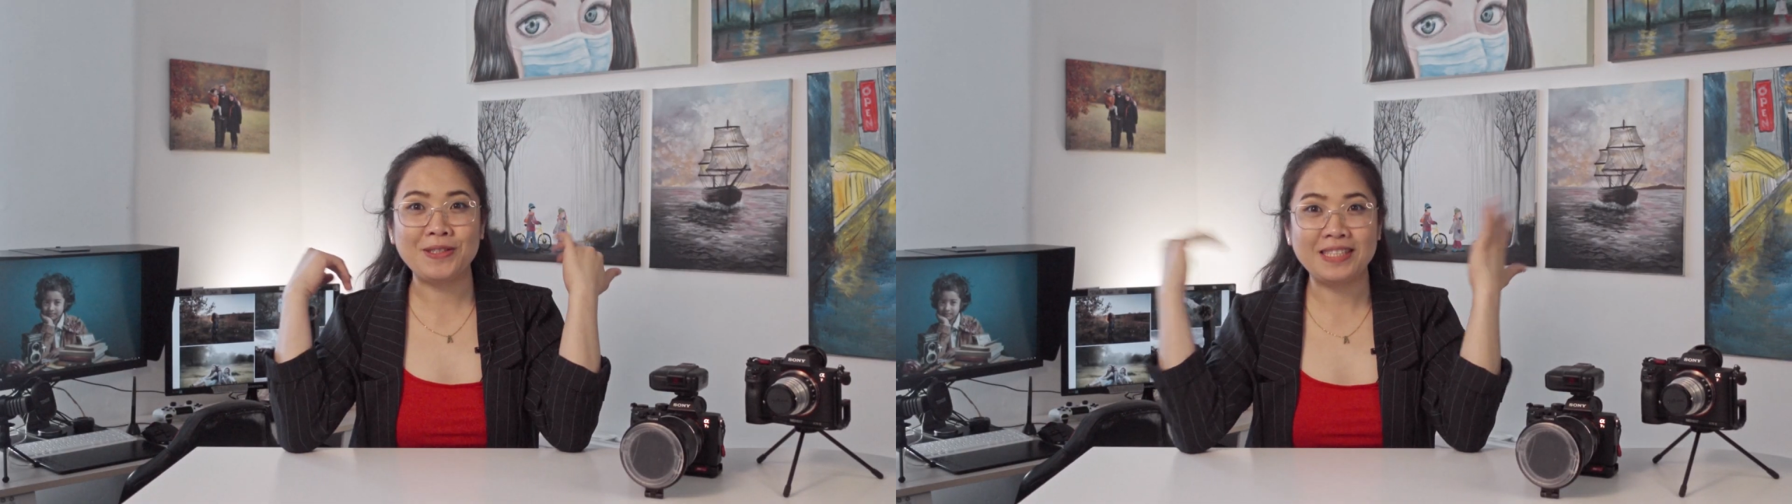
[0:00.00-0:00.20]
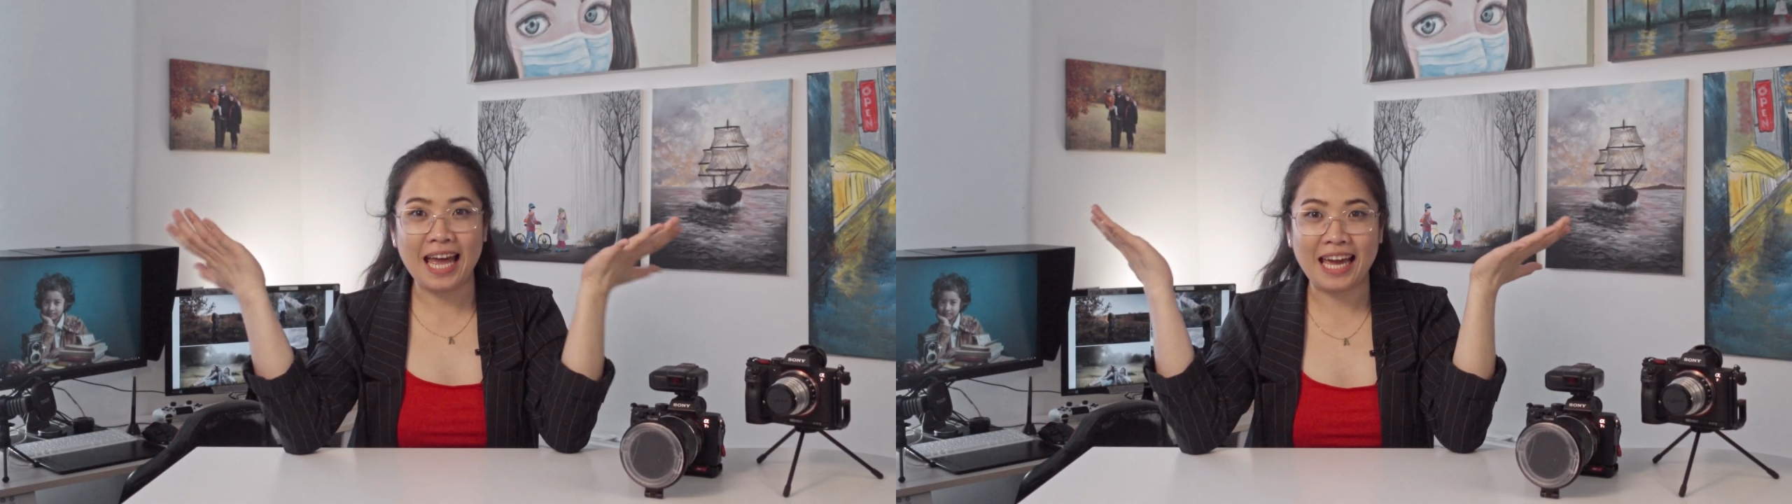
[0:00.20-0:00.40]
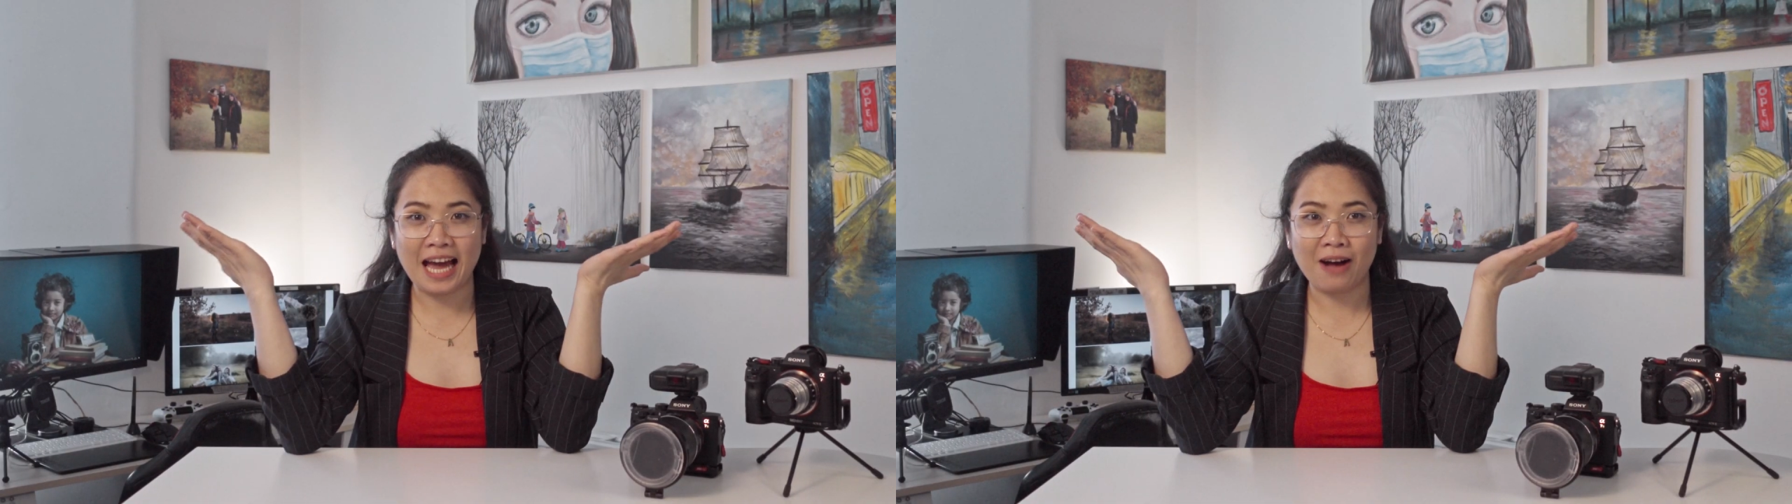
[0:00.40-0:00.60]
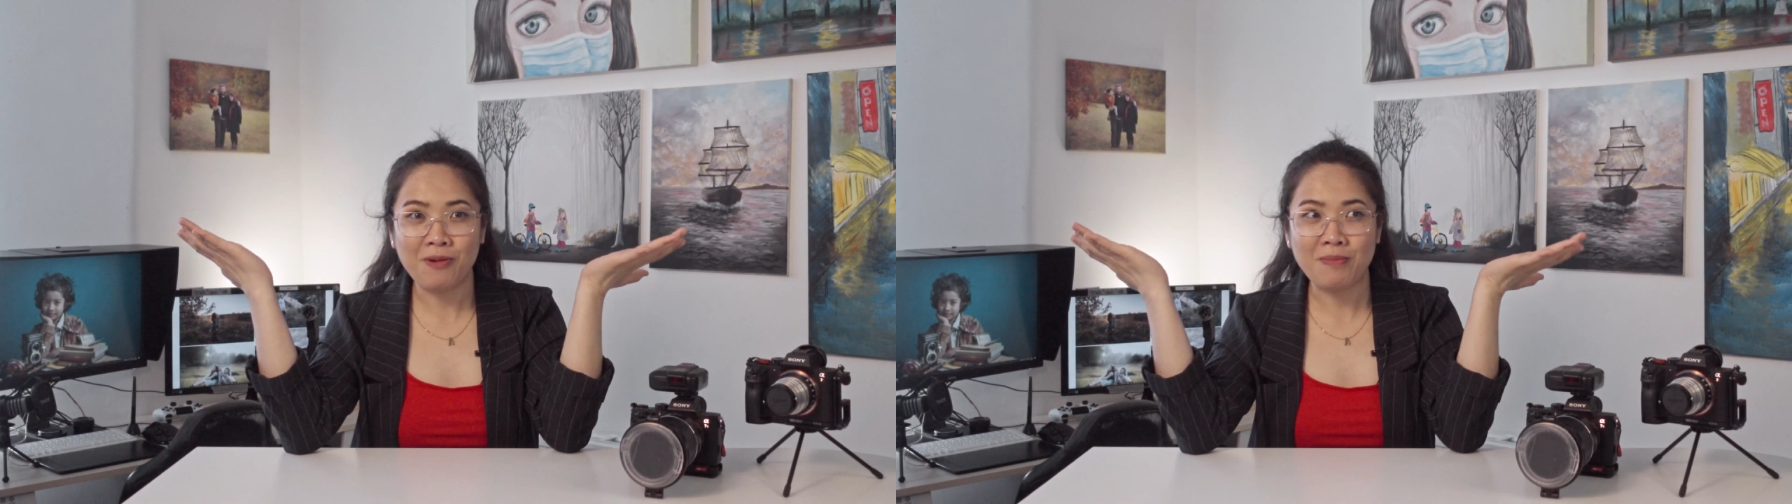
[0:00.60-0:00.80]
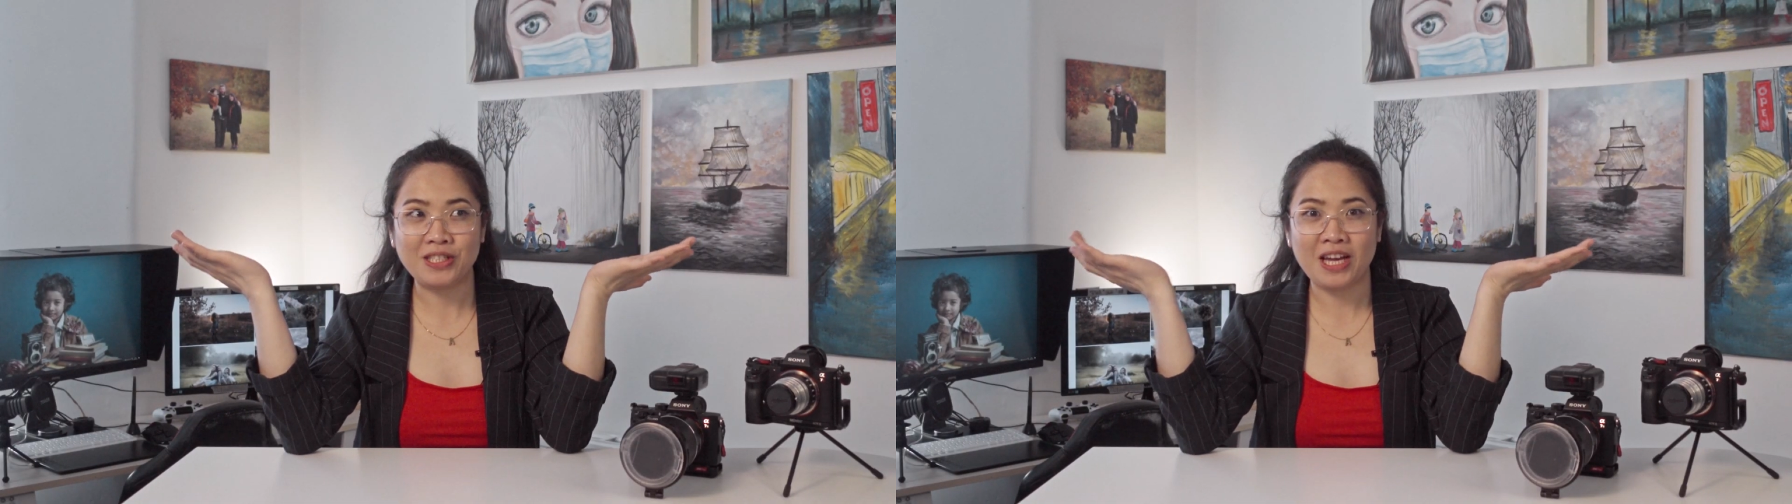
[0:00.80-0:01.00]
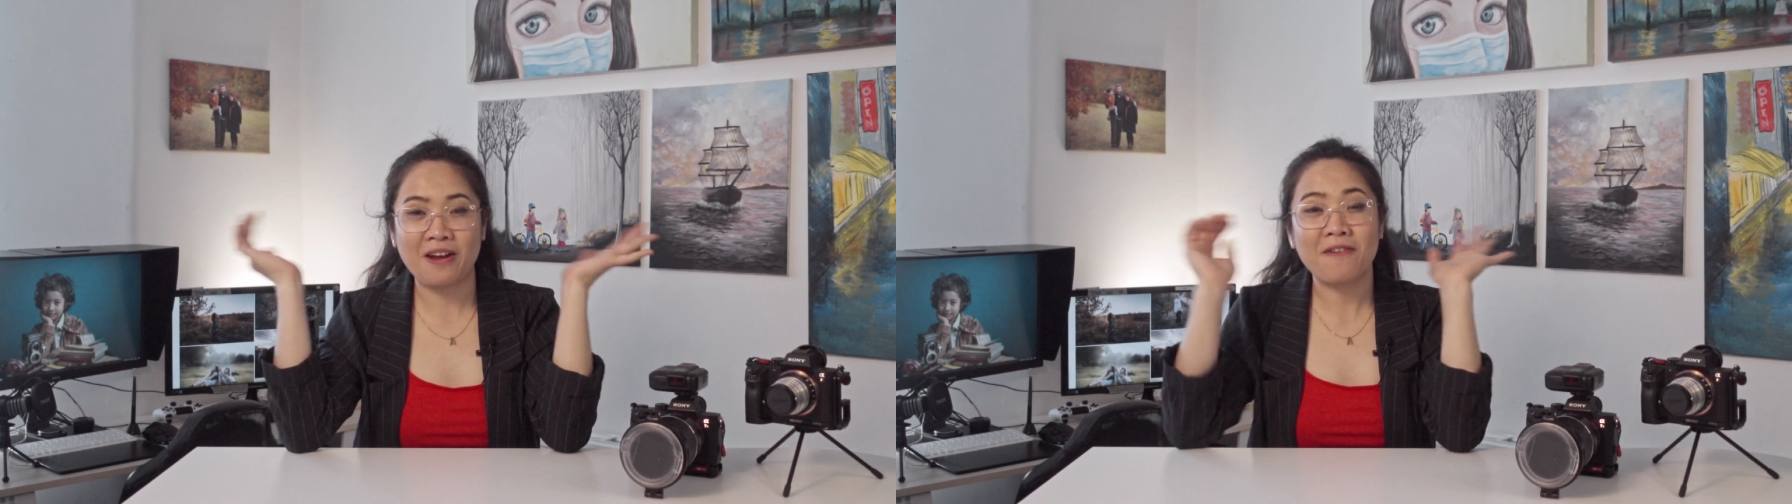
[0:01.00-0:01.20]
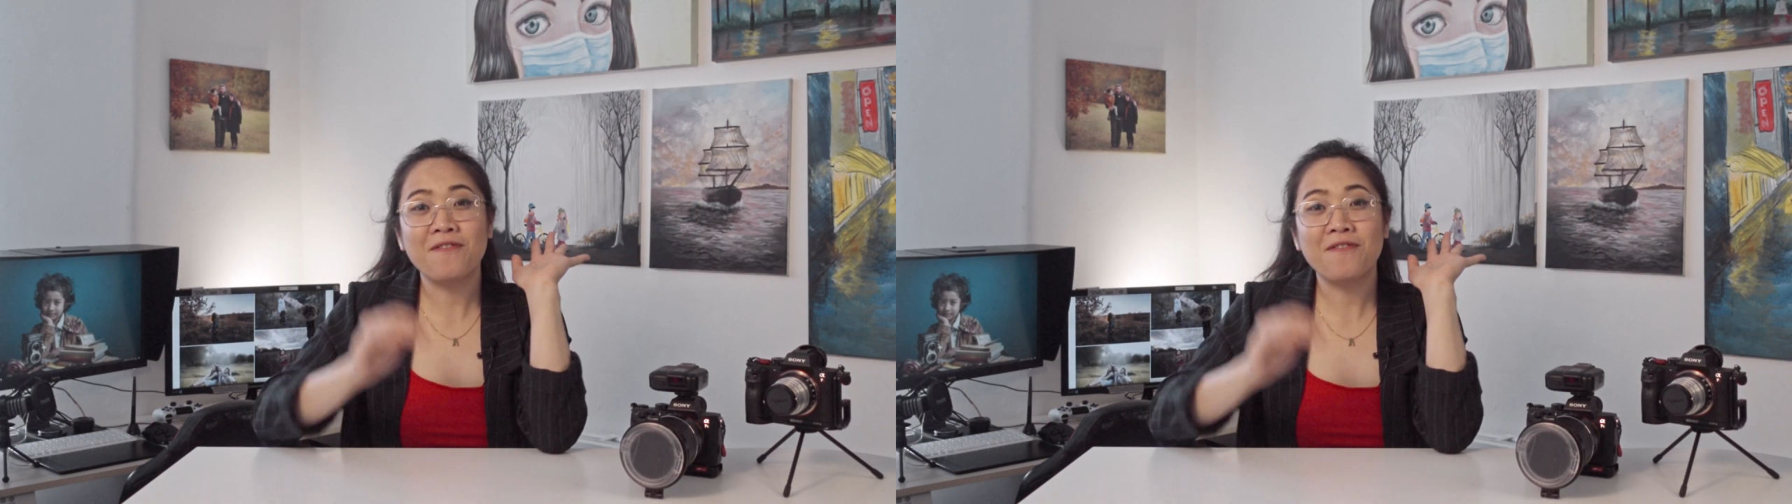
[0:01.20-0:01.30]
today I will be sharing